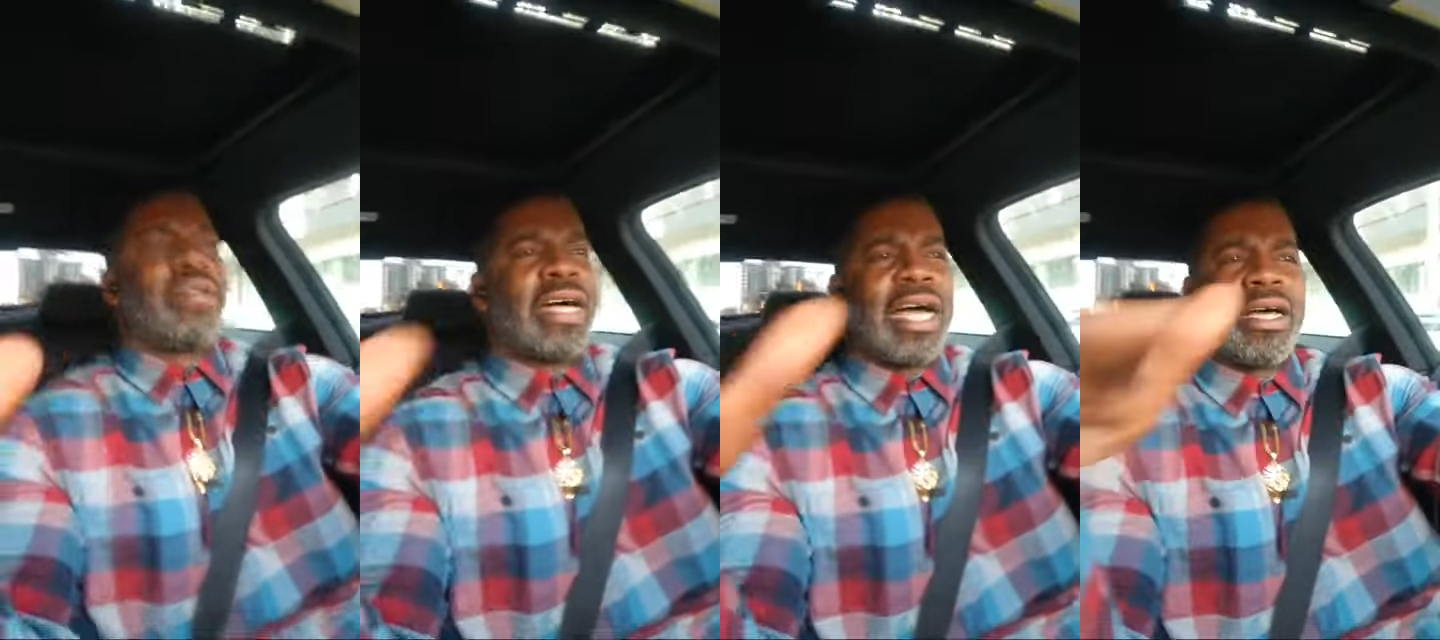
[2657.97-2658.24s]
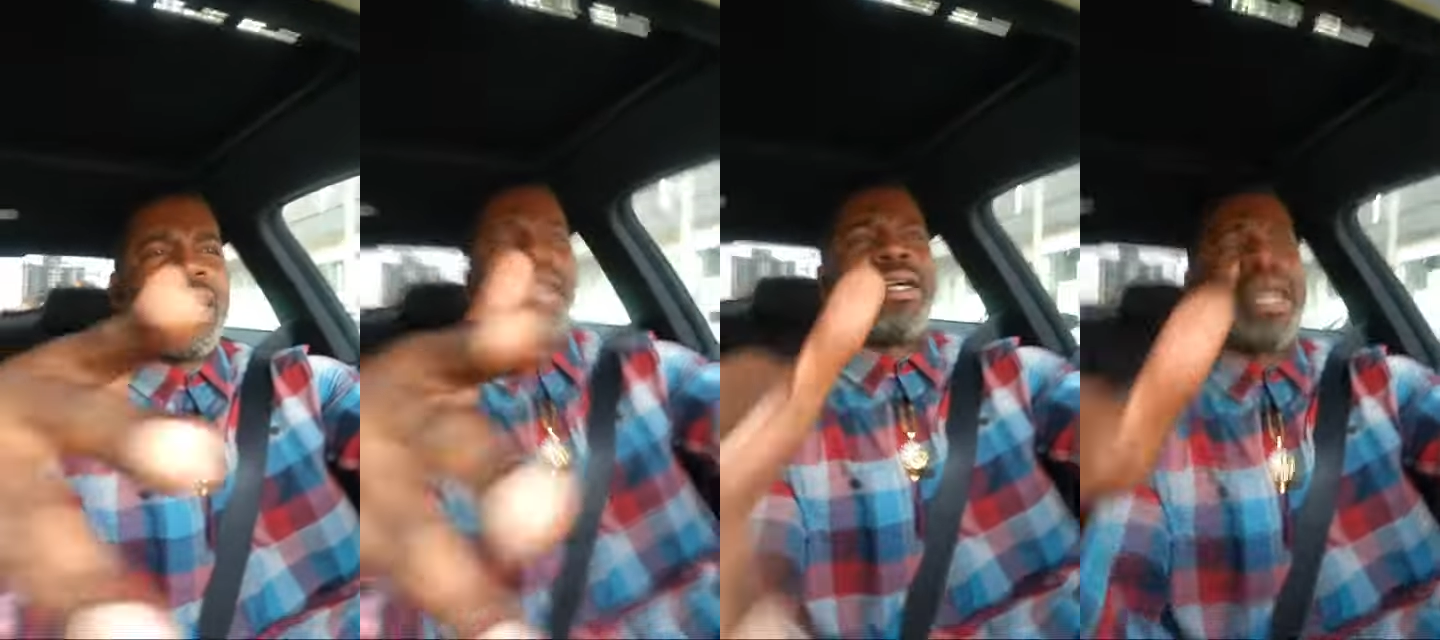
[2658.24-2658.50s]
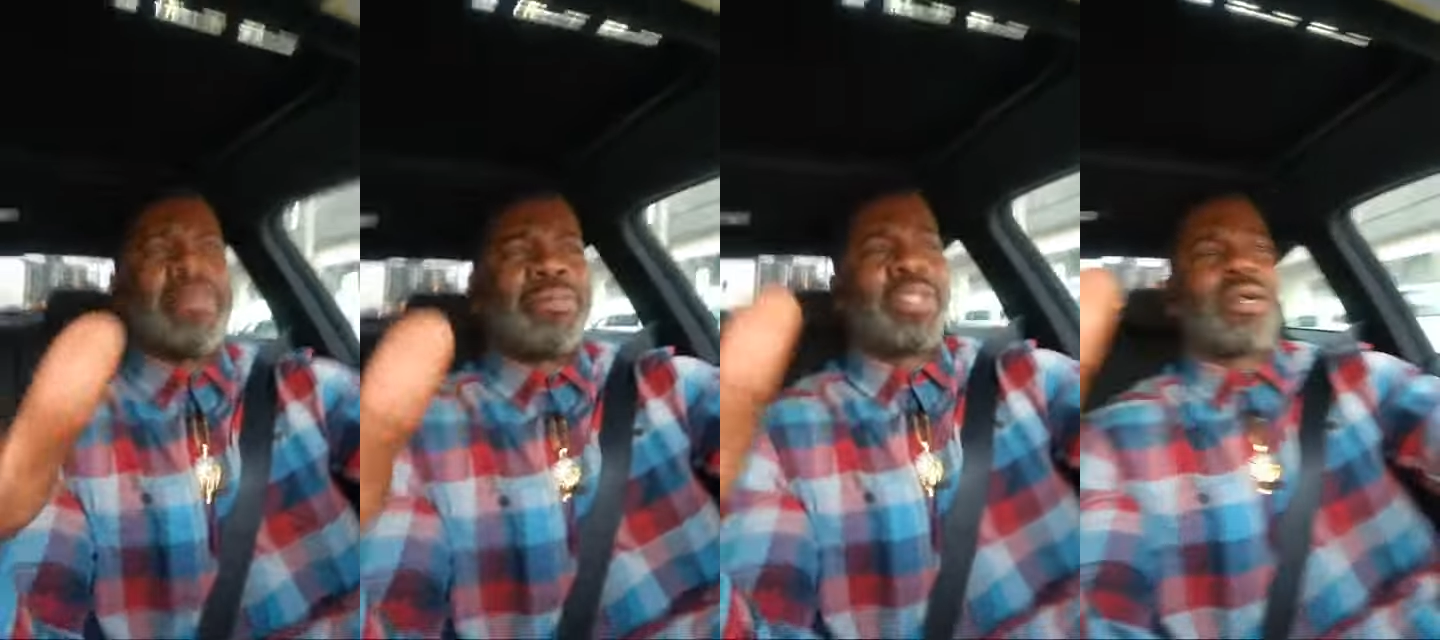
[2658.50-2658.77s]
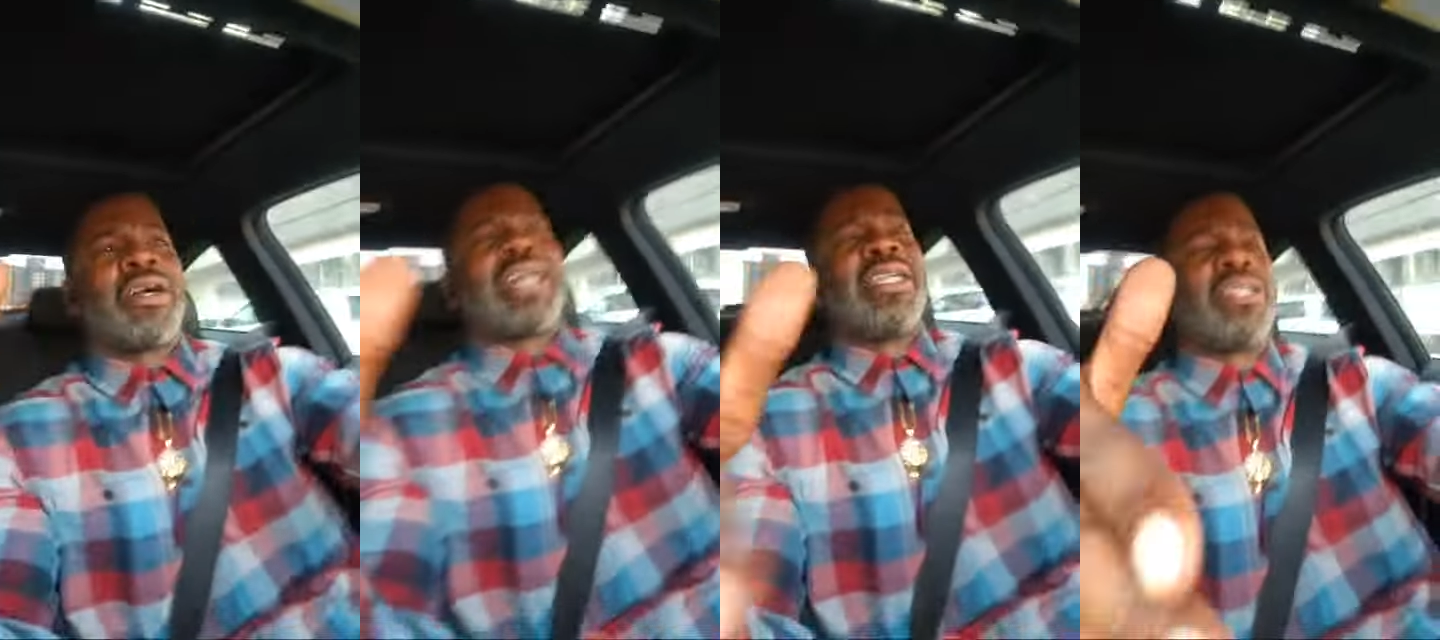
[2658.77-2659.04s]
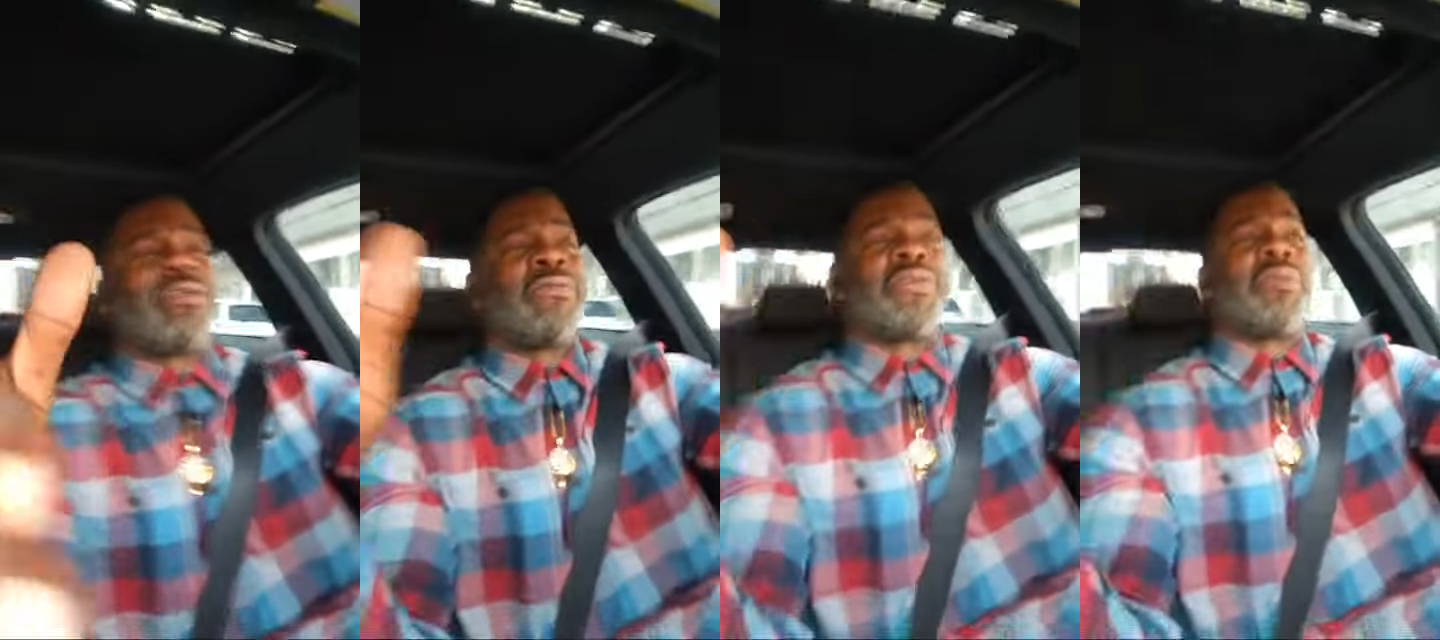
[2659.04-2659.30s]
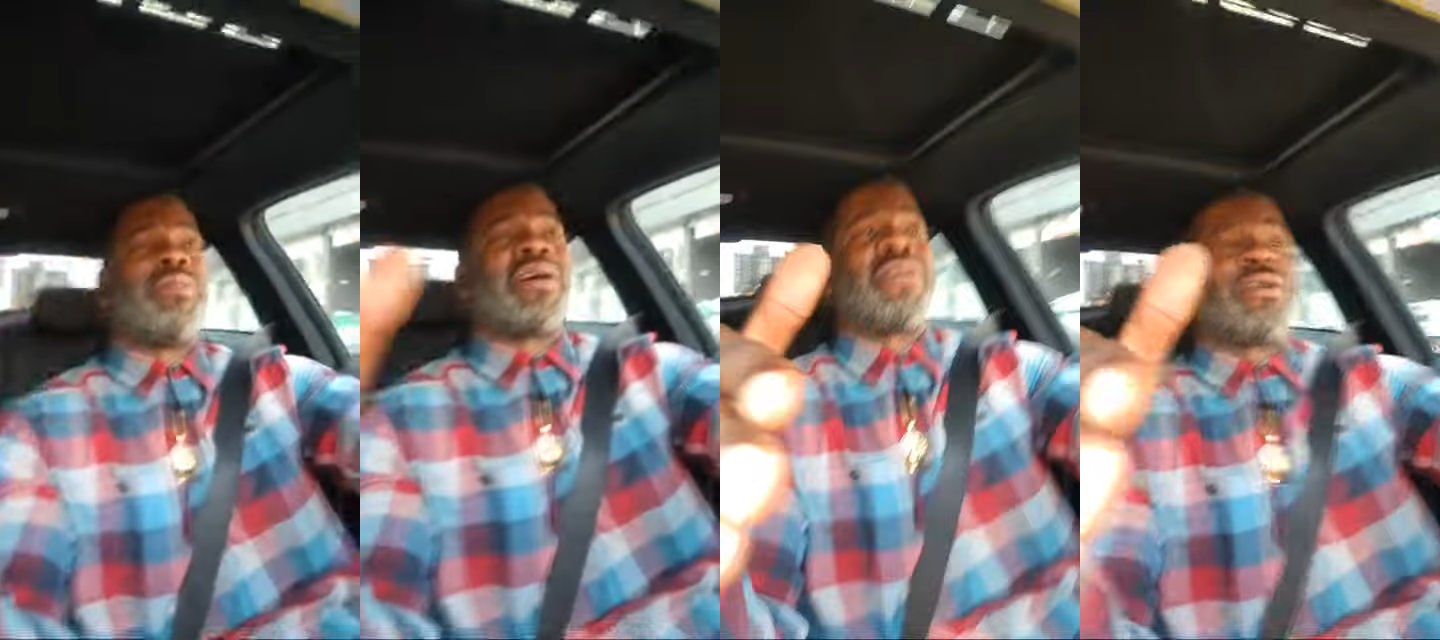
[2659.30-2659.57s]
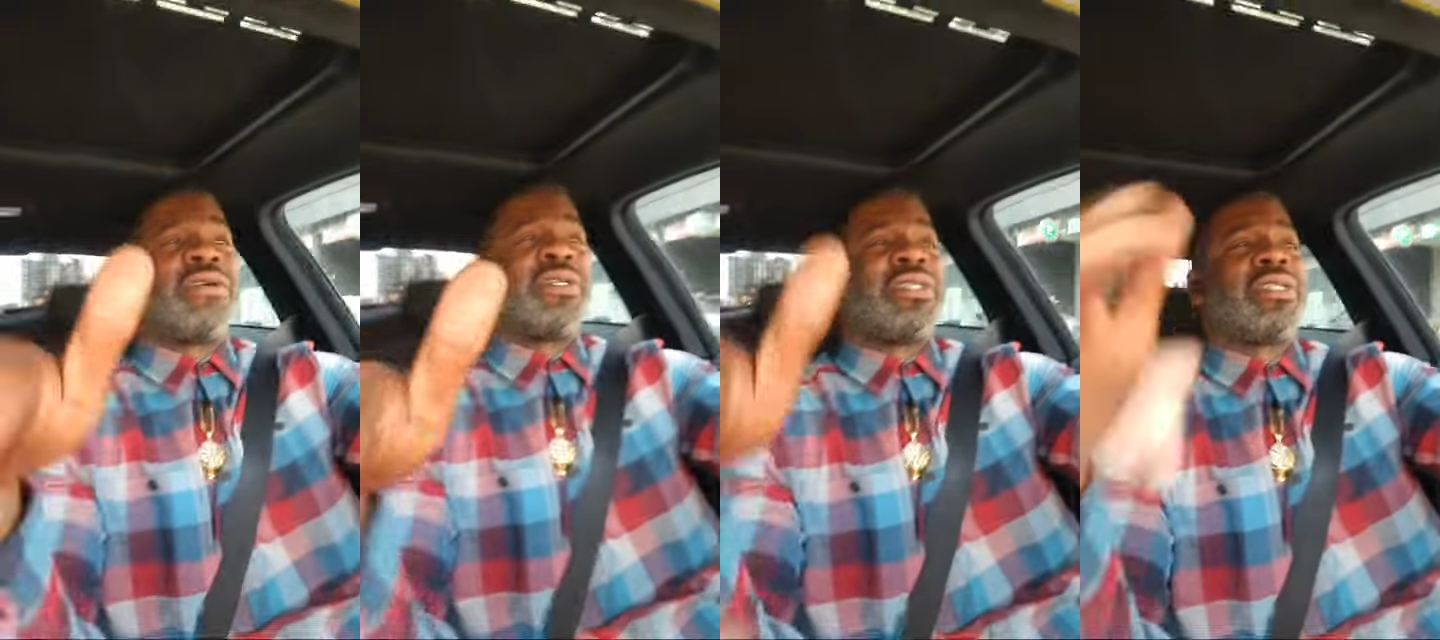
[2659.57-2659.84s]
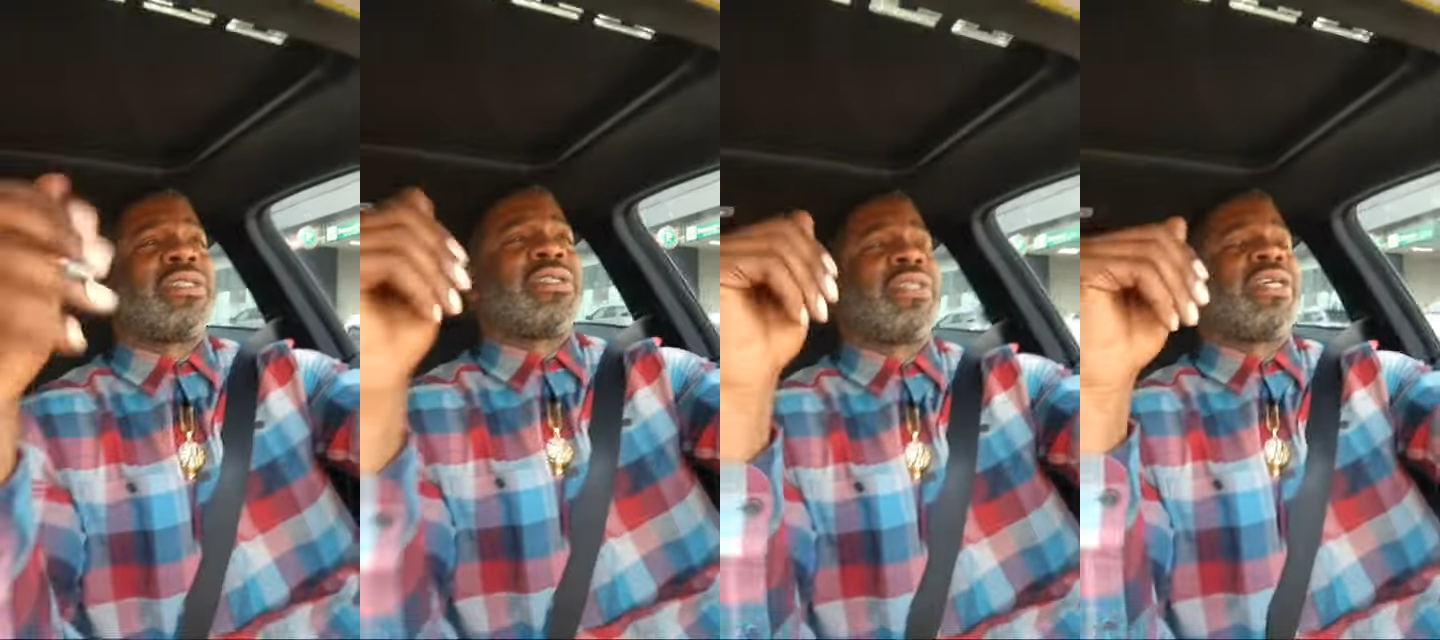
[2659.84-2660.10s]
Uh, I, I, am sorry, I didn't know if you're a brother or a
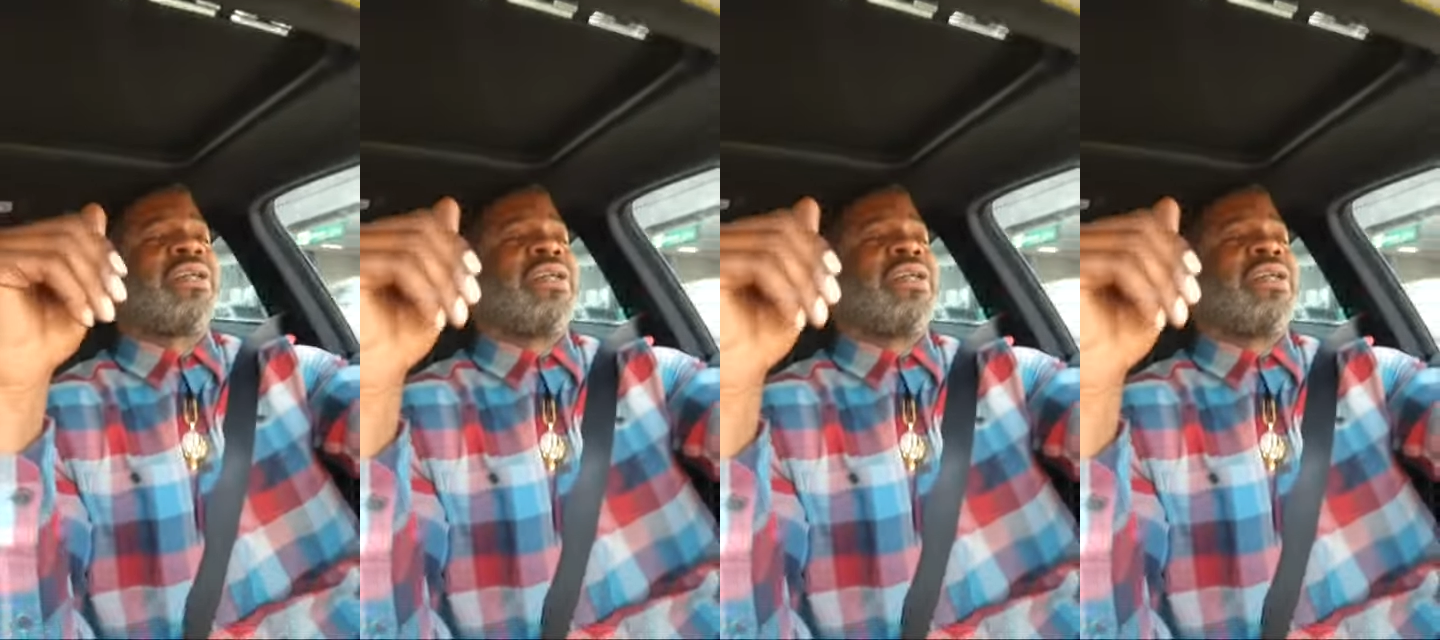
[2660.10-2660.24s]
sister there,